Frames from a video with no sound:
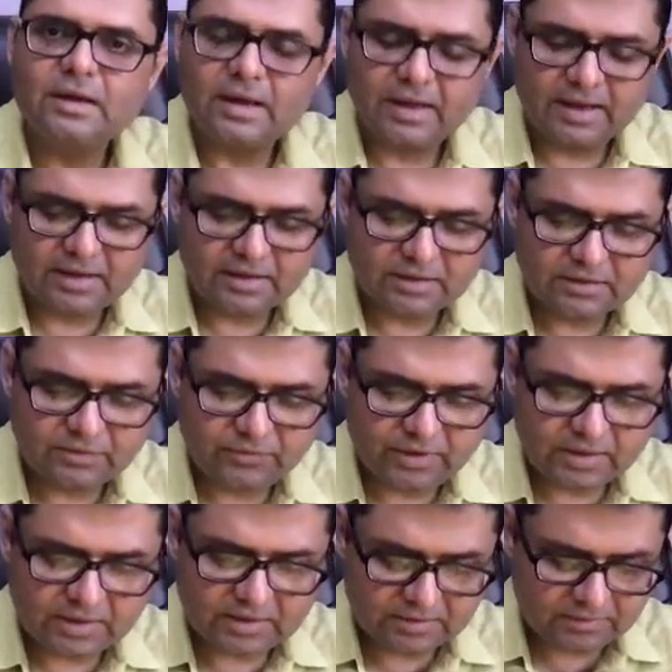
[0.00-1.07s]
and we
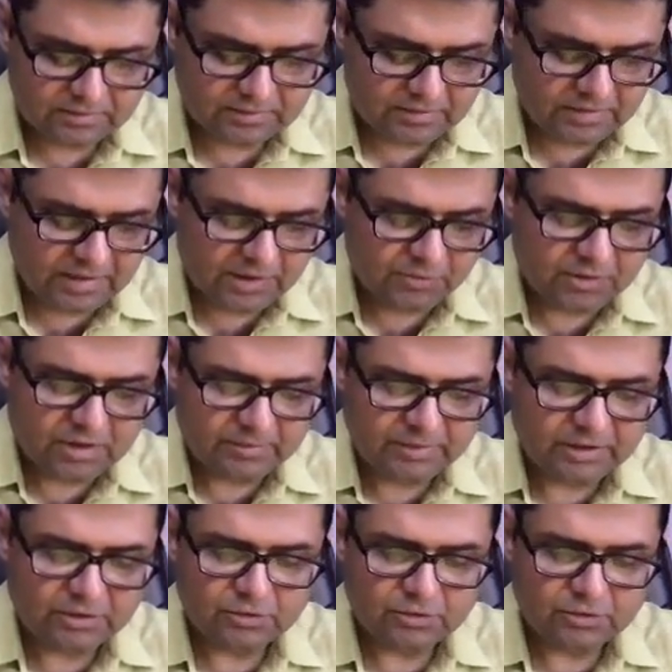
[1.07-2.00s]
are now coming